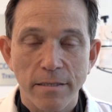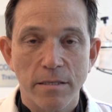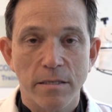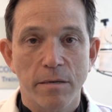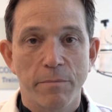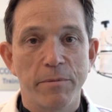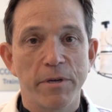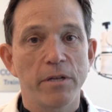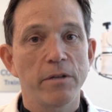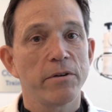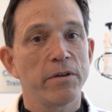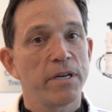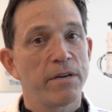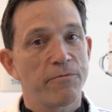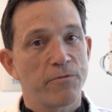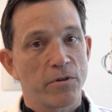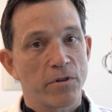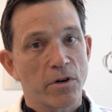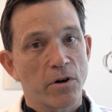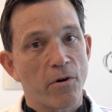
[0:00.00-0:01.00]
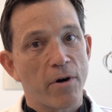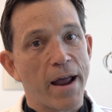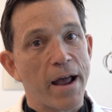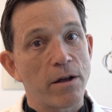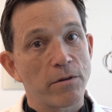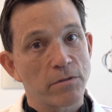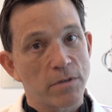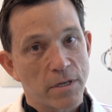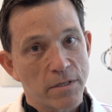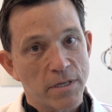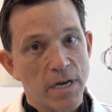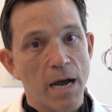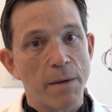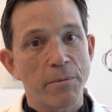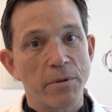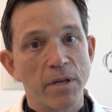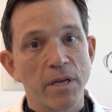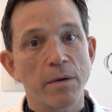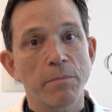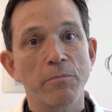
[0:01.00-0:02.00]
stability for the crowns on top
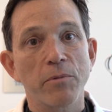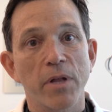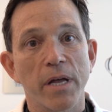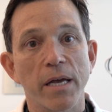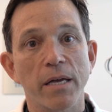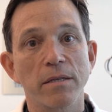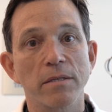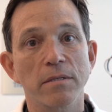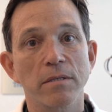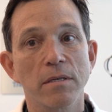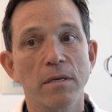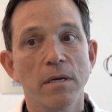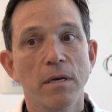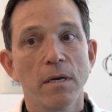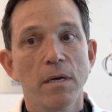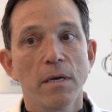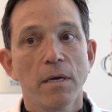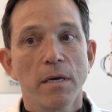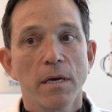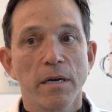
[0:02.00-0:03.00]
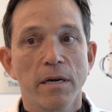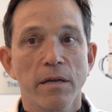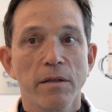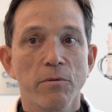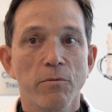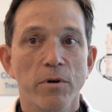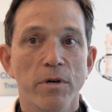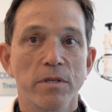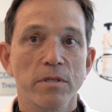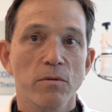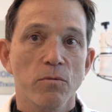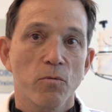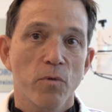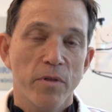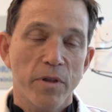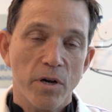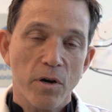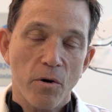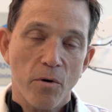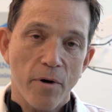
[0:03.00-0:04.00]
of the implants. In other words,
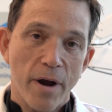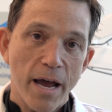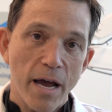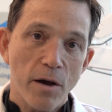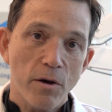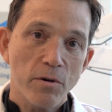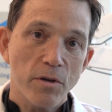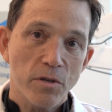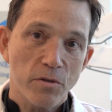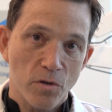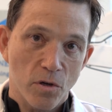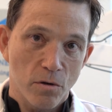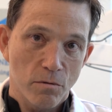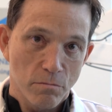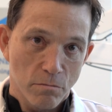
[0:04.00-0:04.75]
when the crown is